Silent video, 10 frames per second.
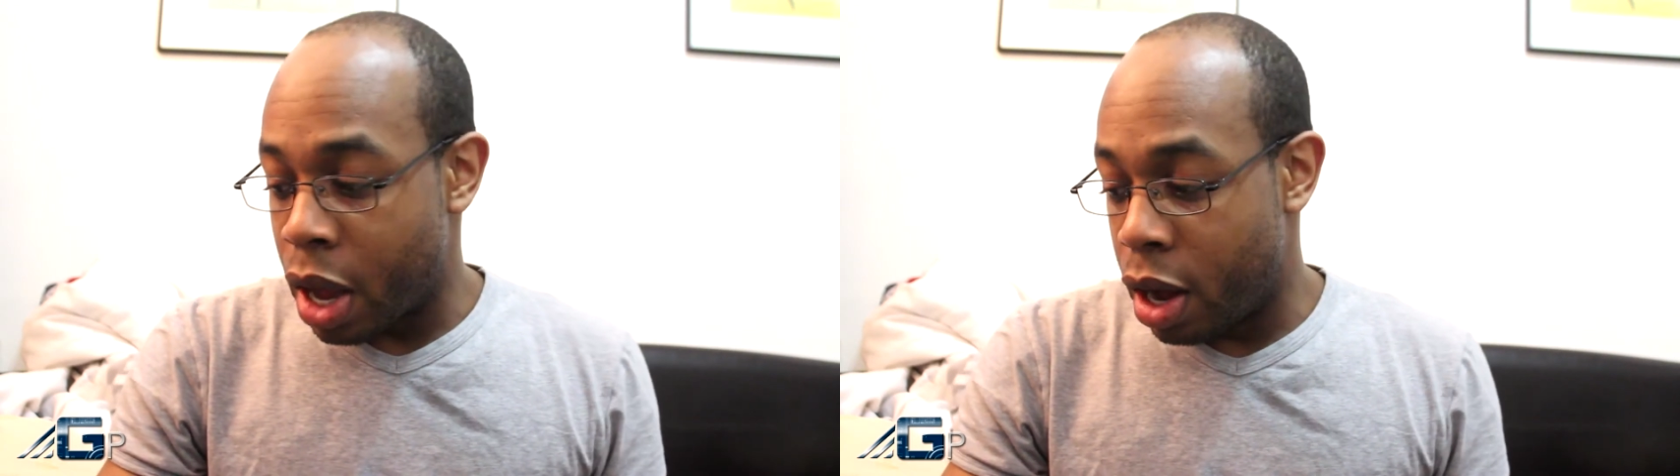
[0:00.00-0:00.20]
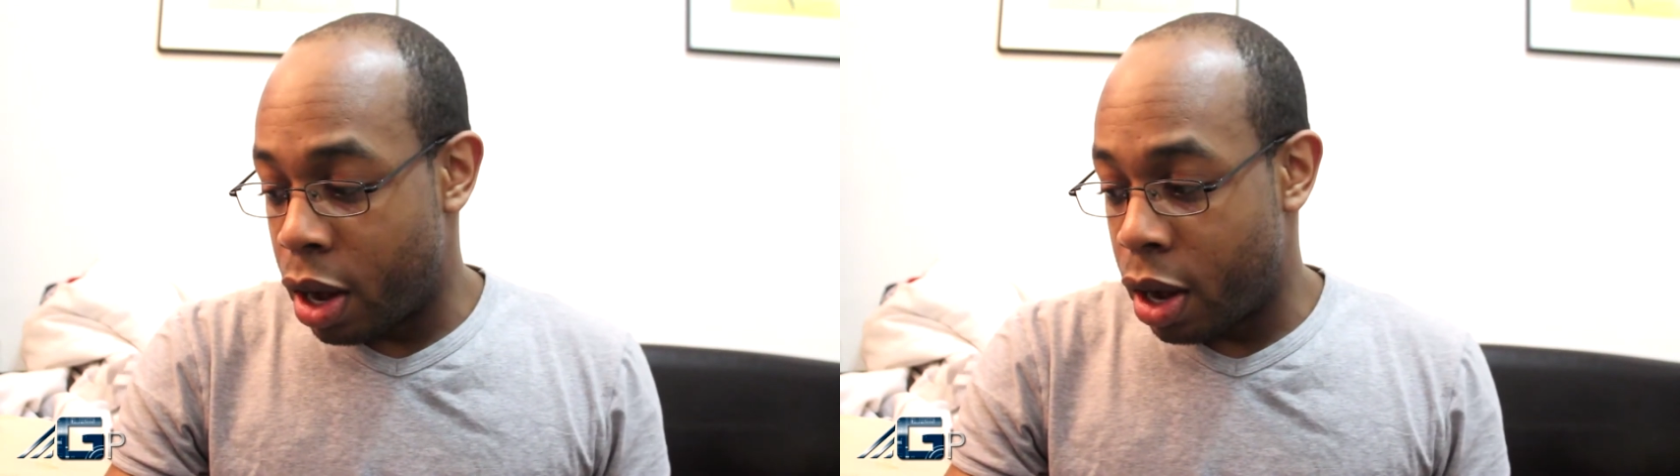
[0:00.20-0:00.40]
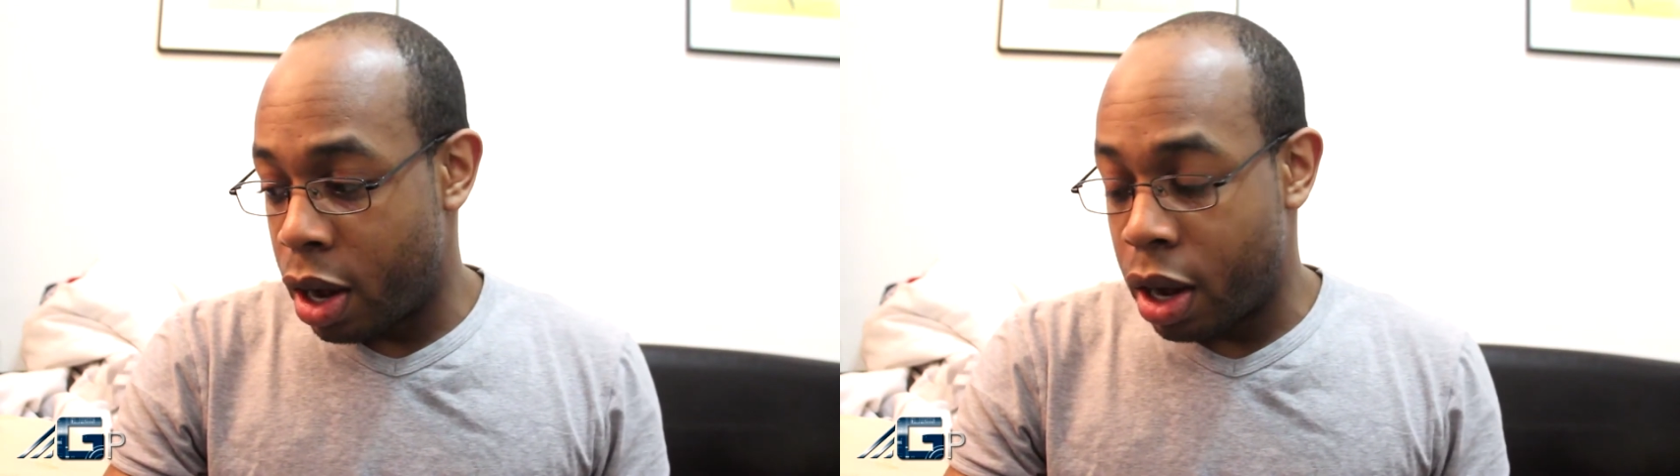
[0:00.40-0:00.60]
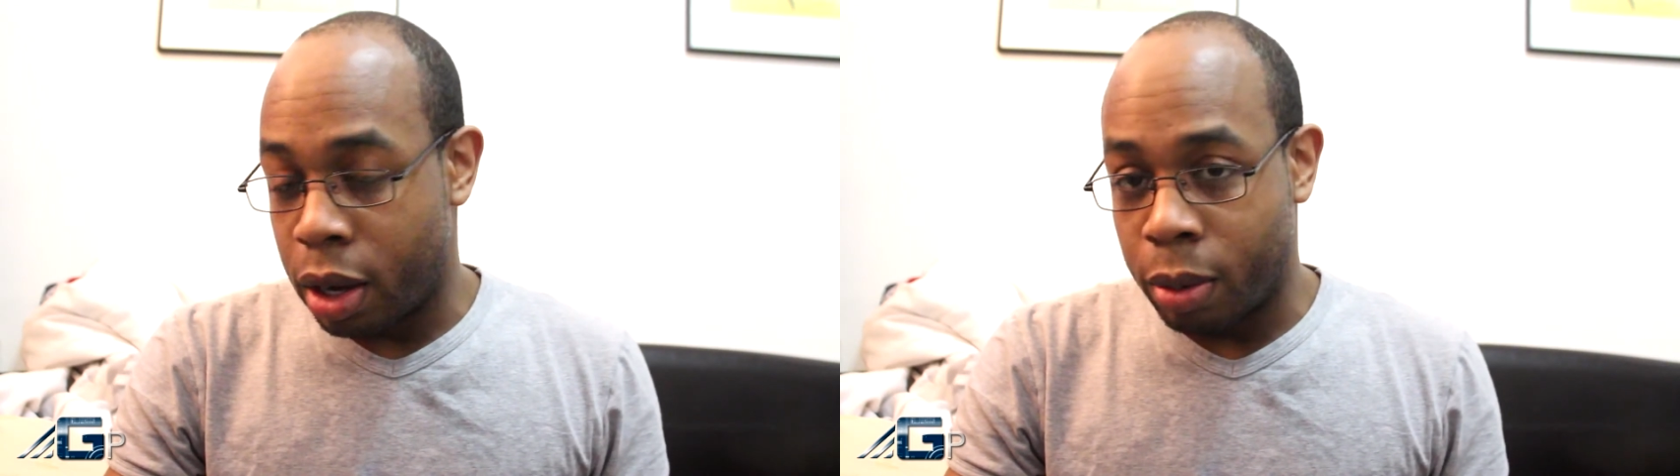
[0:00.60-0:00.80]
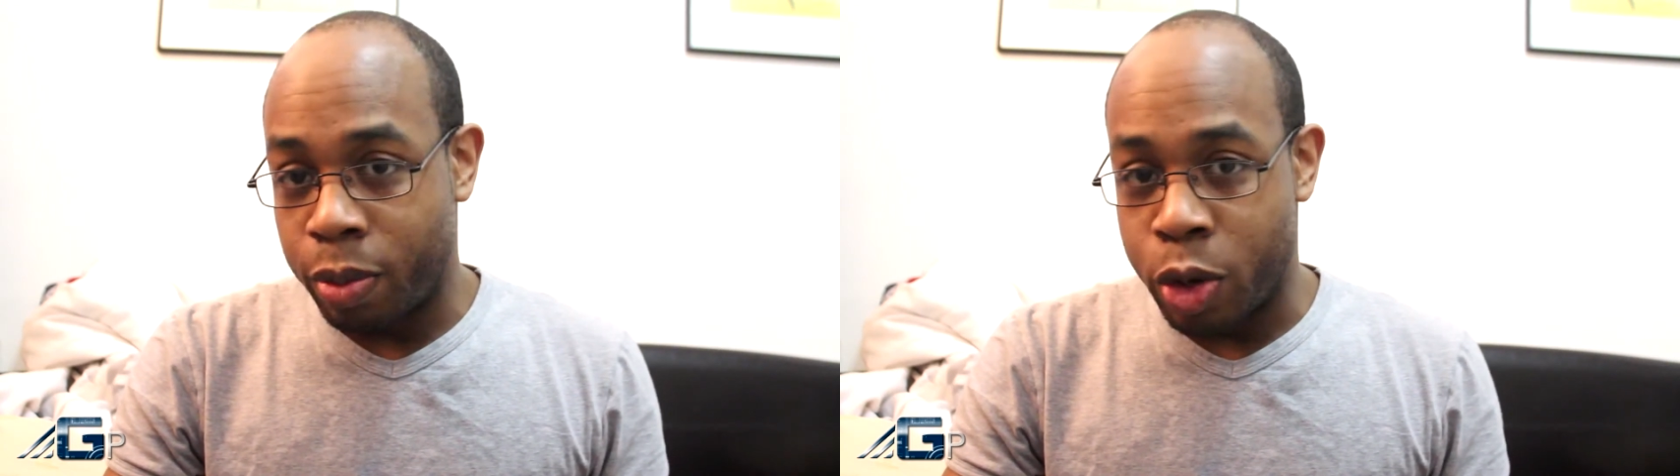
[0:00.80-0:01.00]

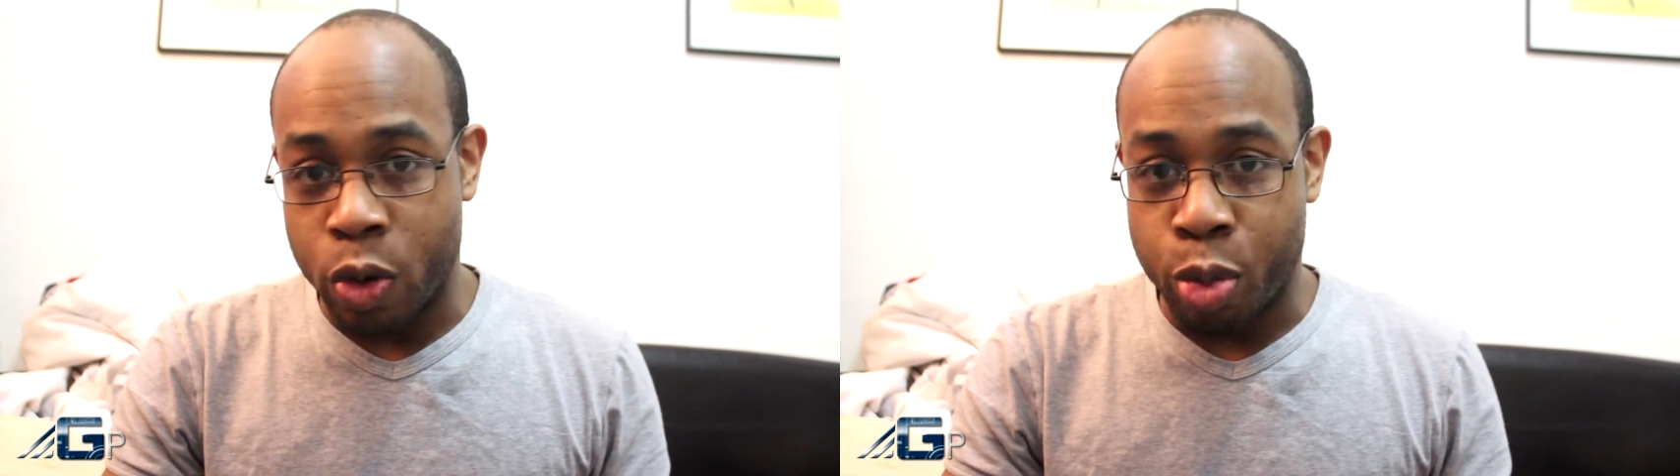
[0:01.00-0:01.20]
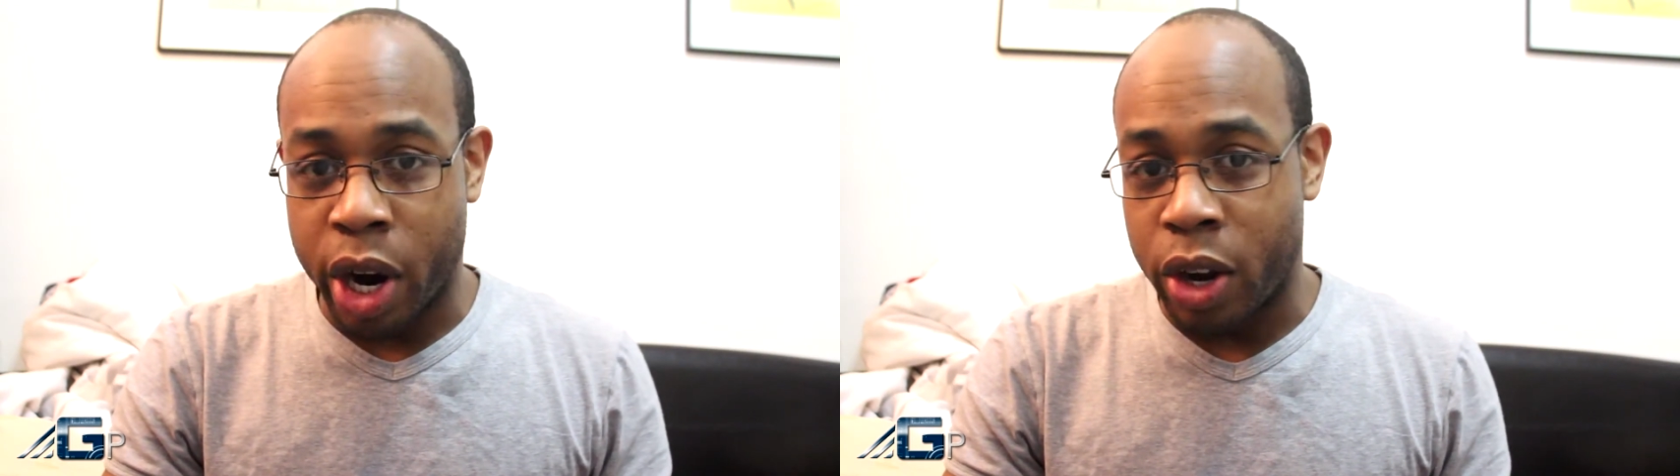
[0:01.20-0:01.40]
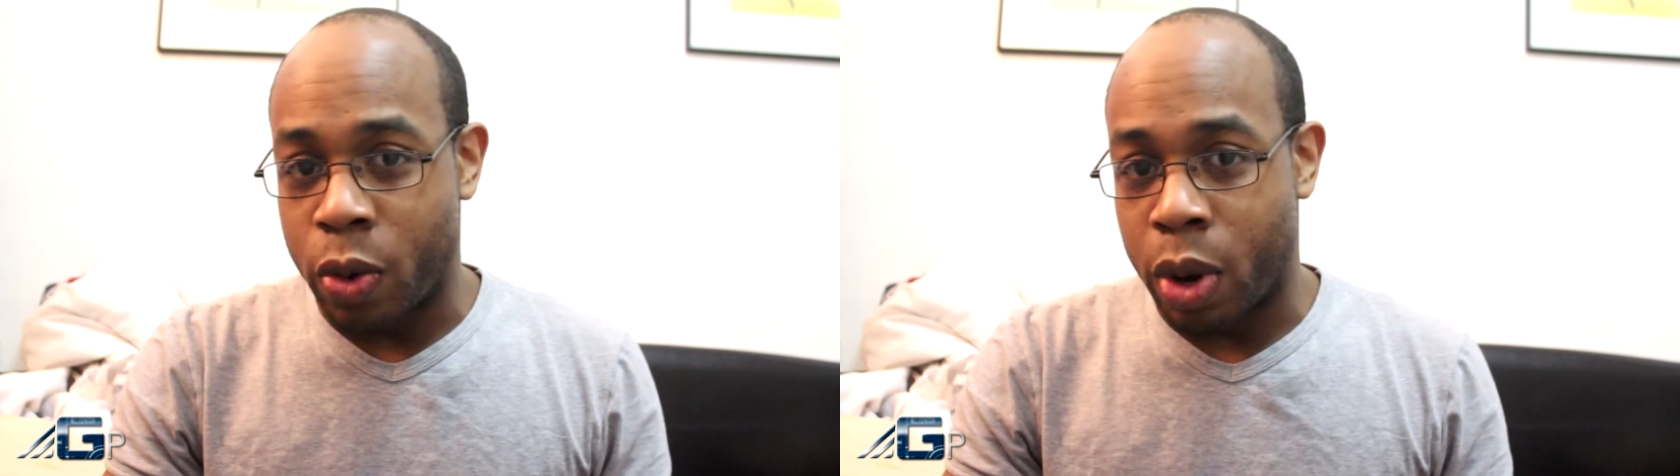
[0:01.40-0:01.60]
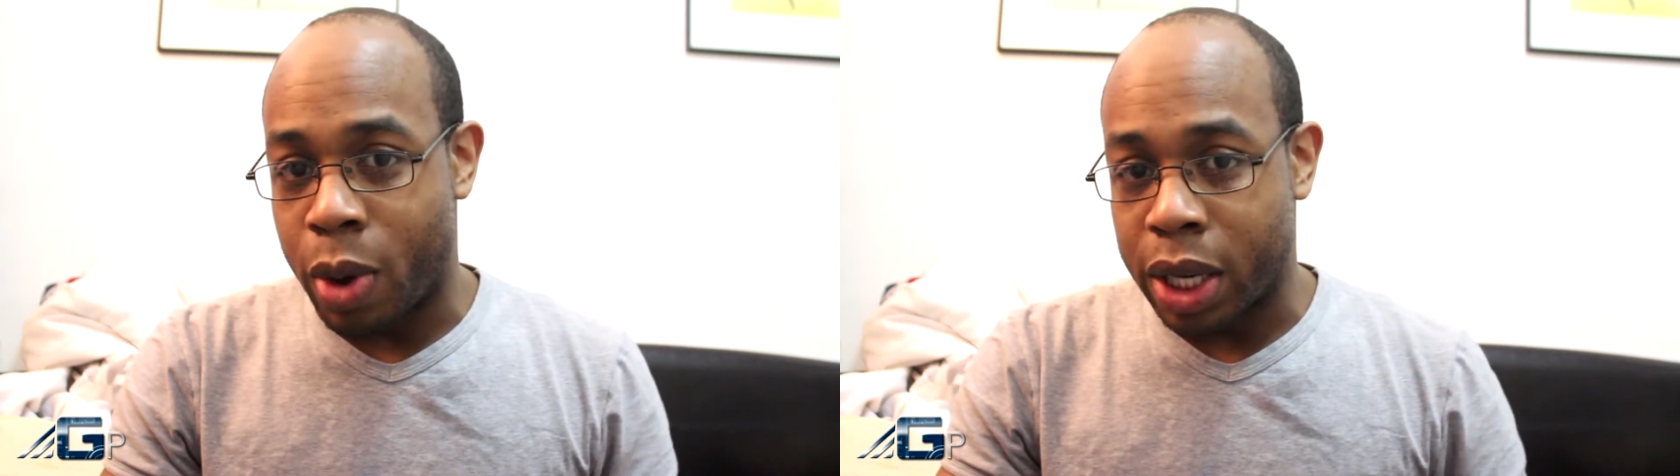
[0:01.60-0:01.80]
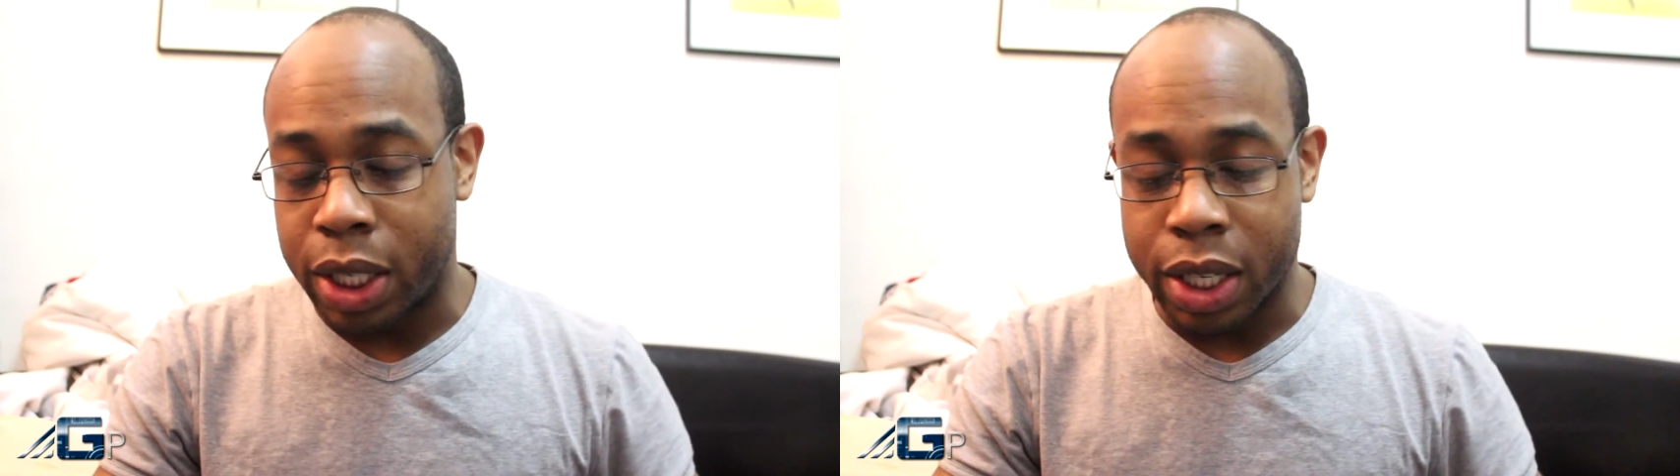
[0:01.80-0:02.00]
uh, you probably don't want
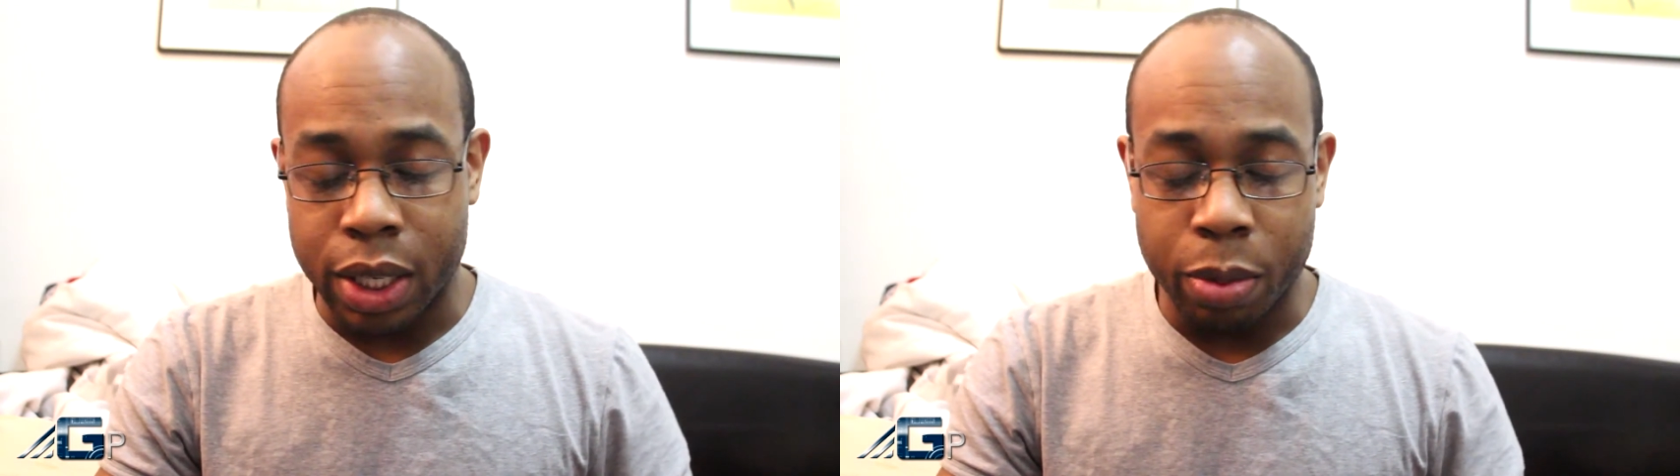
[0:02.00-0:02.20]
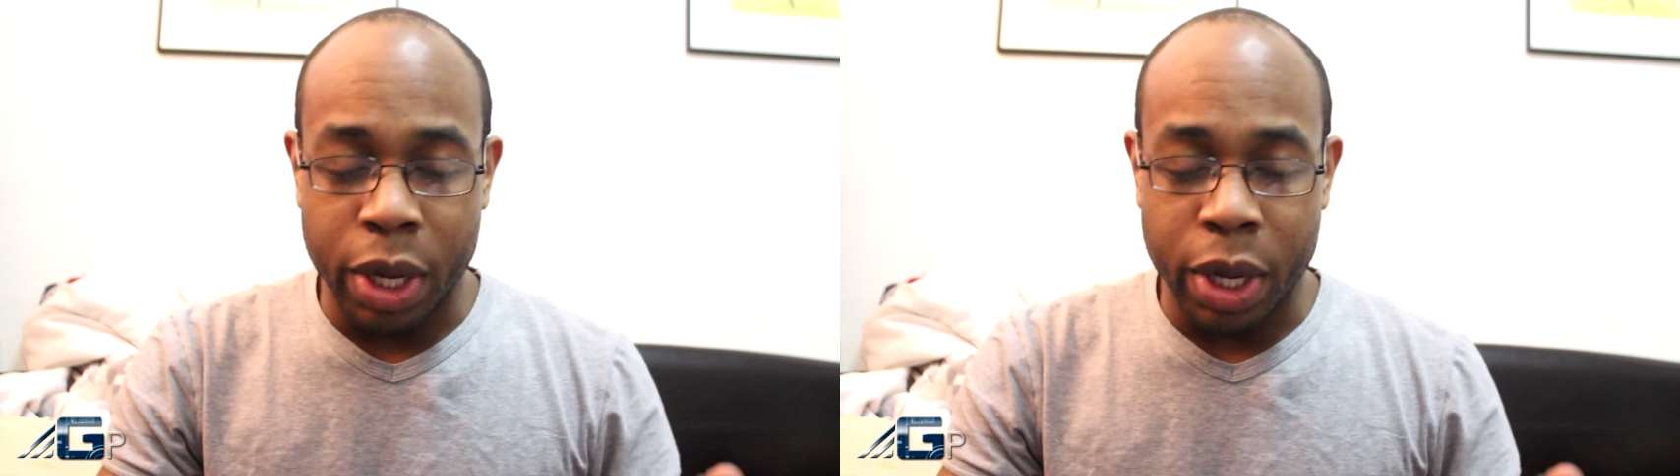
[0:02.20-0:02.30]
to watch this.